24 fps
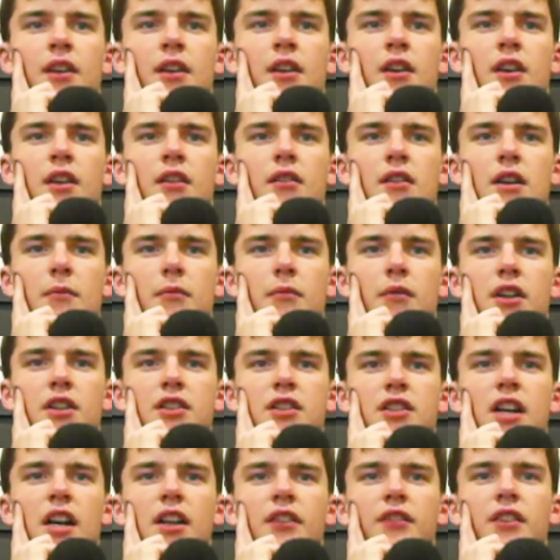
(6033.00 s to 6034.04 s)
Kramaric
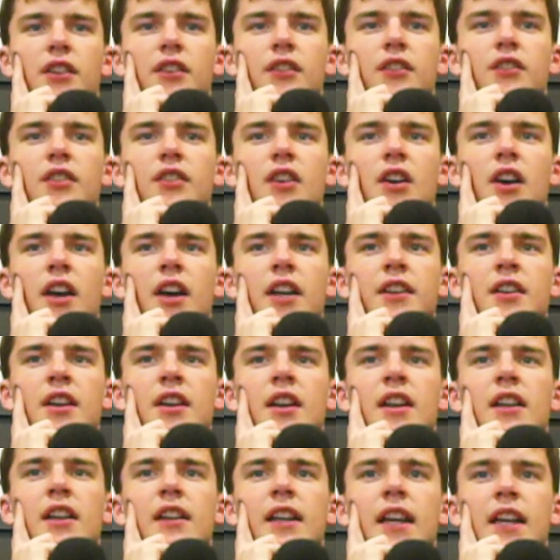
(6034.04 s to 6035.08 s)
cuts inside,
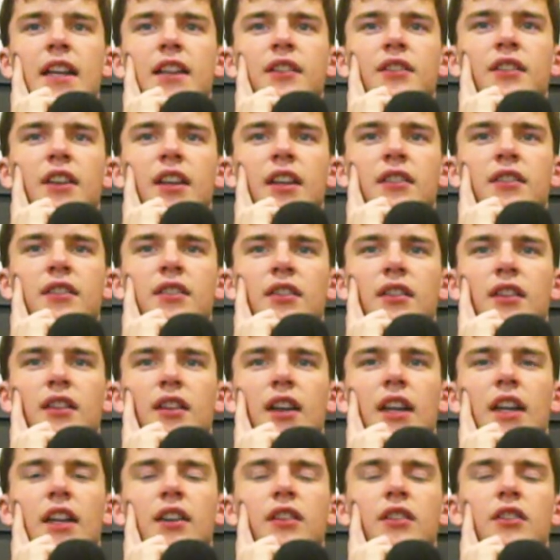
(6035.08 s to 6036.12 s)
lays it
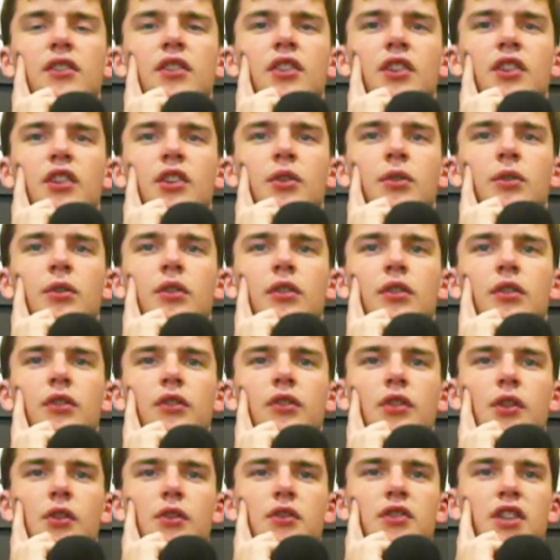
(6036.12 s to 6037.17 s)
into
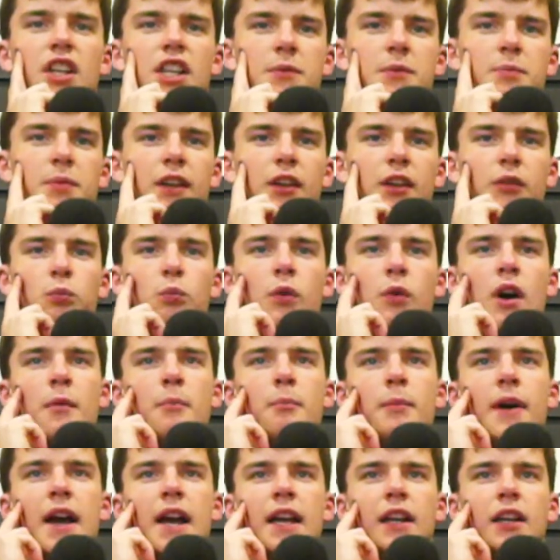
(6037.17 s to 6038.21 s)
Sucic, but it's won
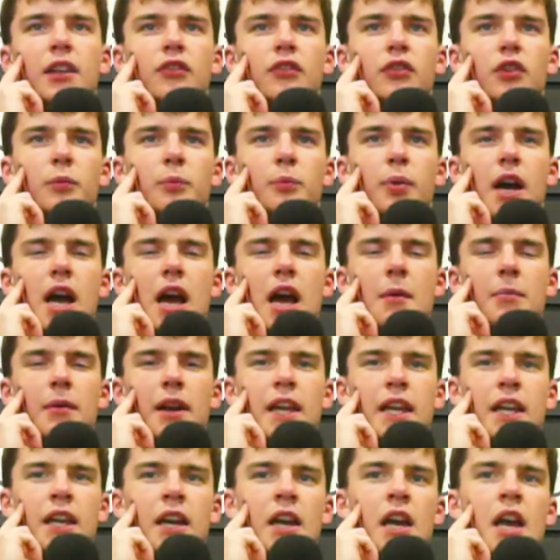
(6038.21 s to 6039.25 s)
back
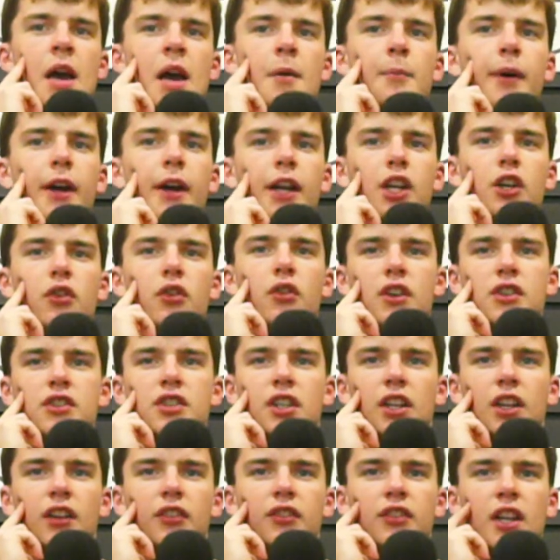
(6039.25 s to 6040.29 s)
superbly by
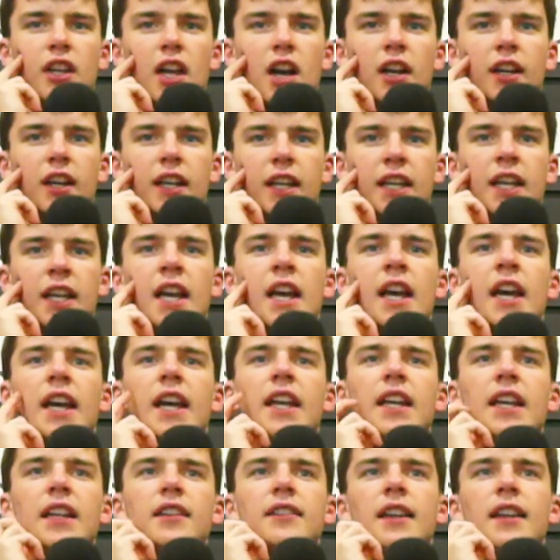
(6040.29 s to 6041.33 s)
Christian Asani.
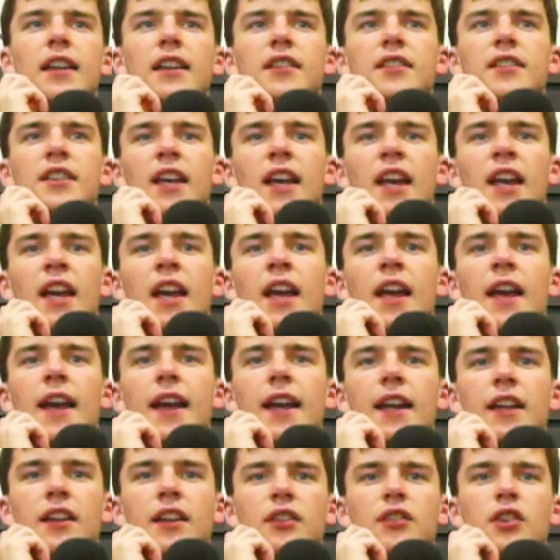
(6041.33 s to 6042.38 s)
He dinks it
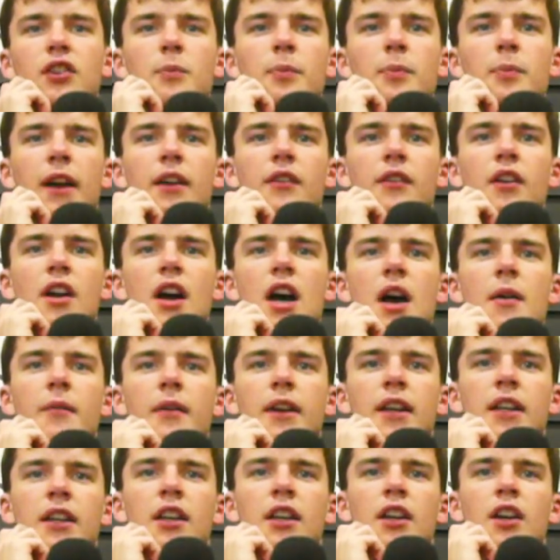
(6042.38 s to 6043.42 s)
into
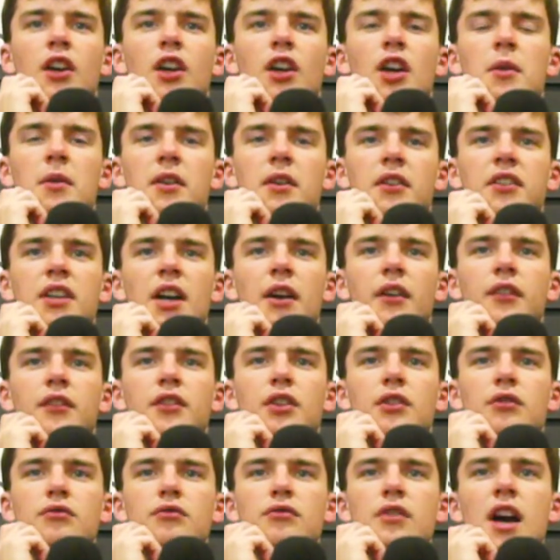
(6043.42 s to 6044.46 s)
Bayrami, who is going
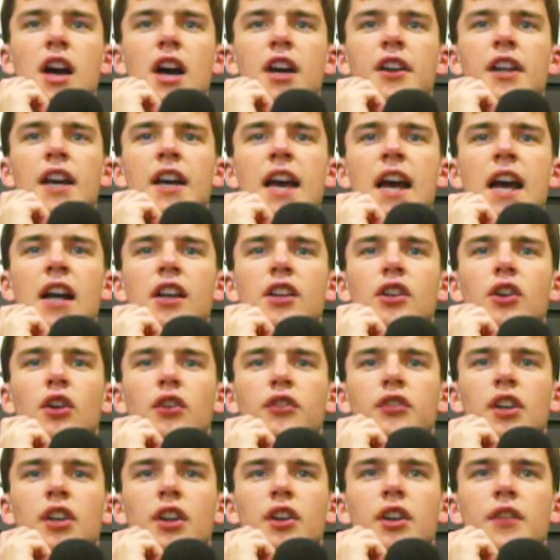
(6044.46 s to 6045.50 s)
to run at
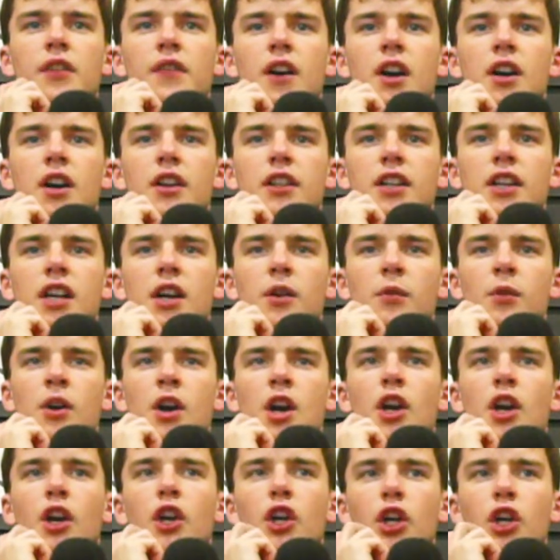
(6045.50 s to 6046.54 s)
Josko Gavardio.
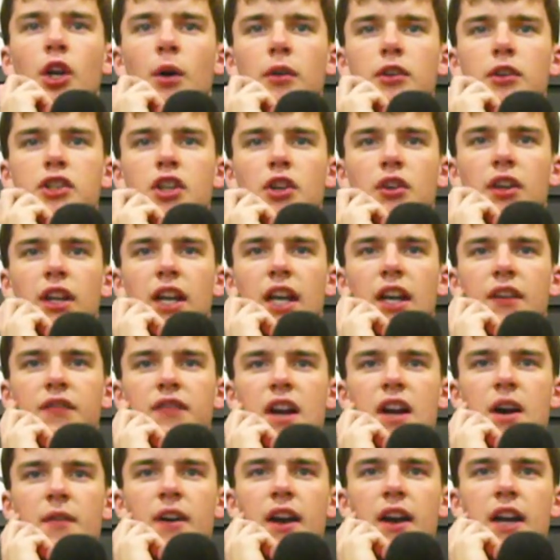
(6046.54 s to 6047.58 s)
Good opportunity here for
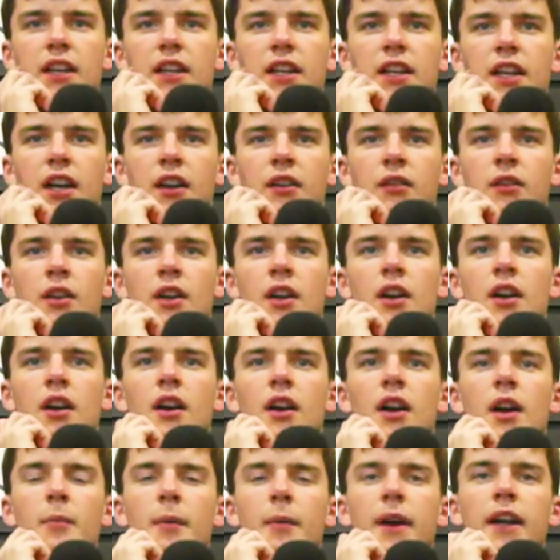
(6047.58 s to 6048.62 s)
Albania.
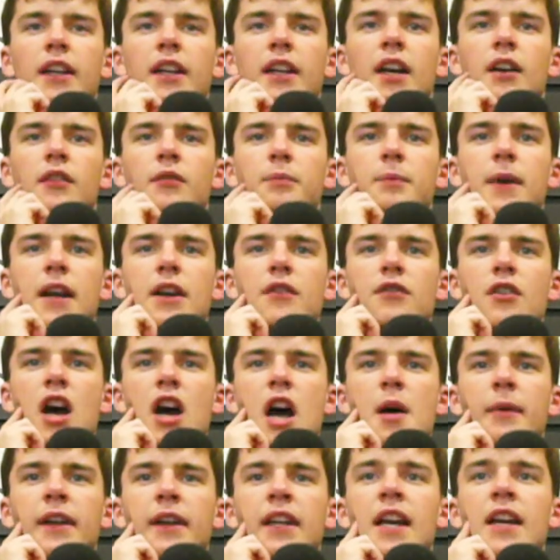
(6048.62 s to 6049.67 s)

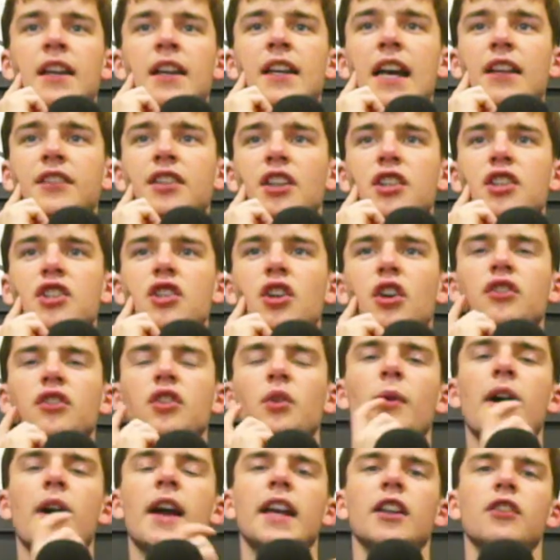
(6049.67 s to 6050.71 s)
Bayrami gets a shot
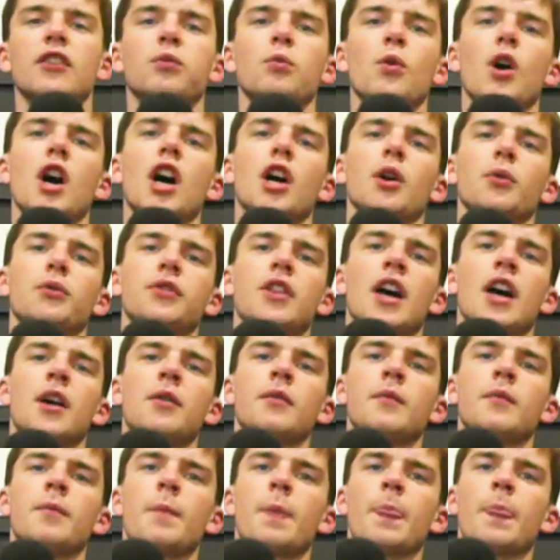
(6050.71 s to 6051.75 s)
away. It's wild though.
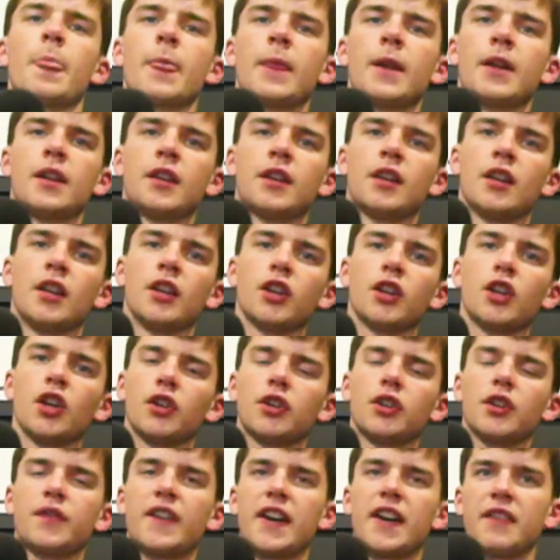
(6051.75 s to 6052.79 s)
Good
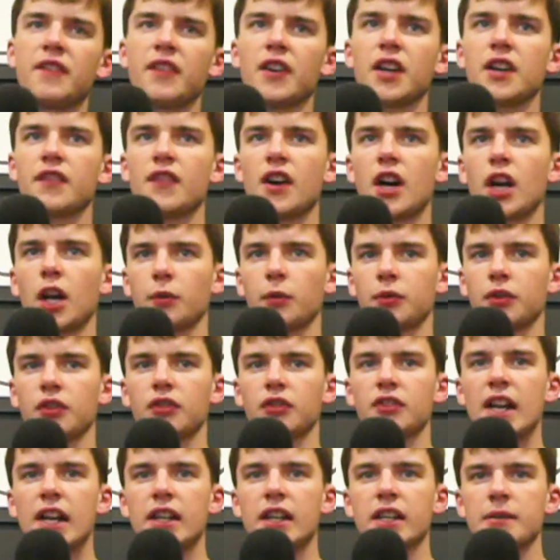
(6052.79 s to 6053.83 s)
defending from Gavardio to
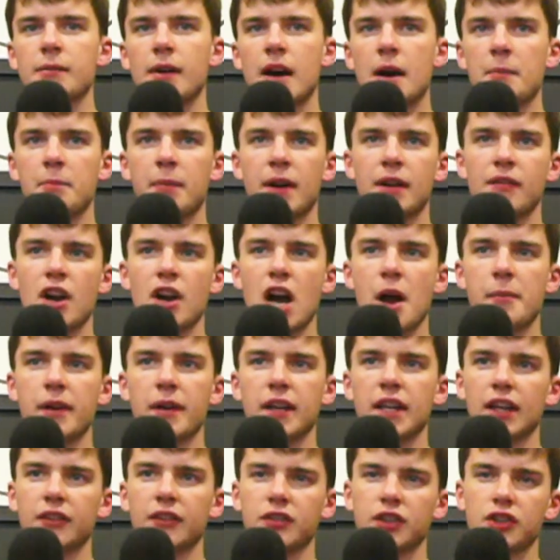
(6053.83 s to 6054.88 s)
stand him up. Bayrami
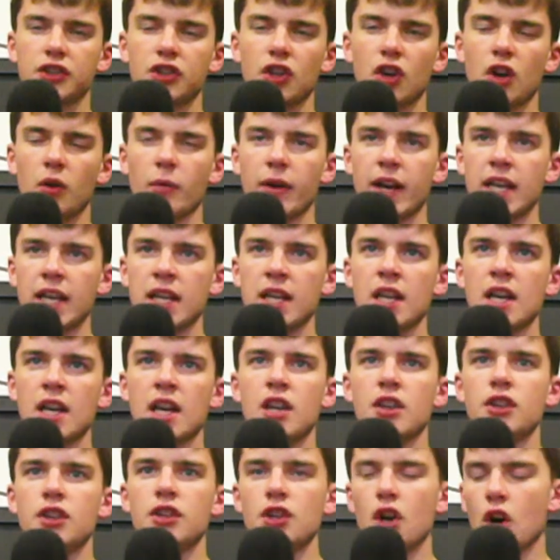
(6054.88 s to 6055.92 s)
gets the shot away.
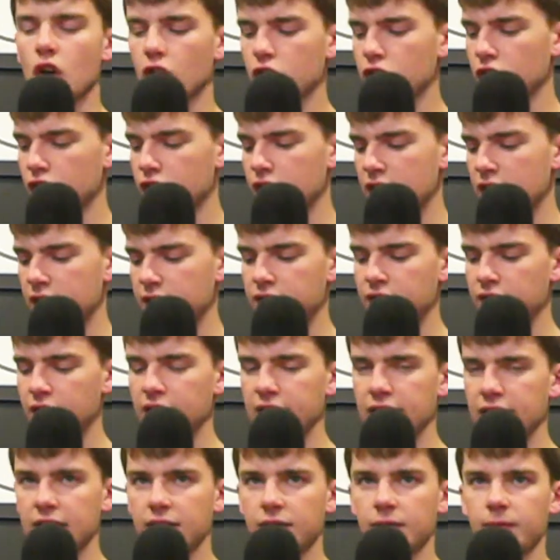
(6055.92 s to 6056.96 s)
Not good enough
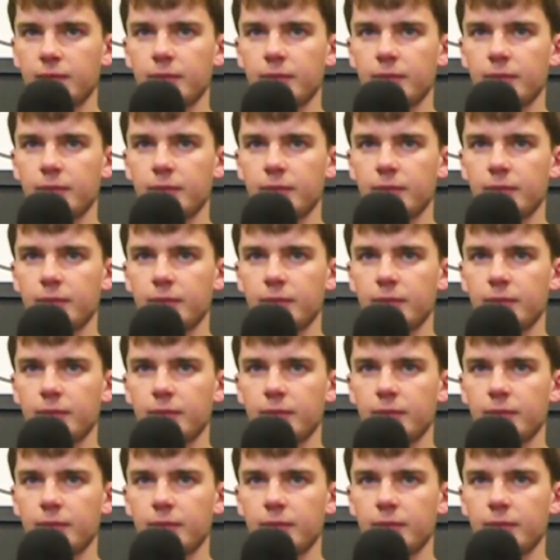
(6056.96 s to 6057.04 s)
really.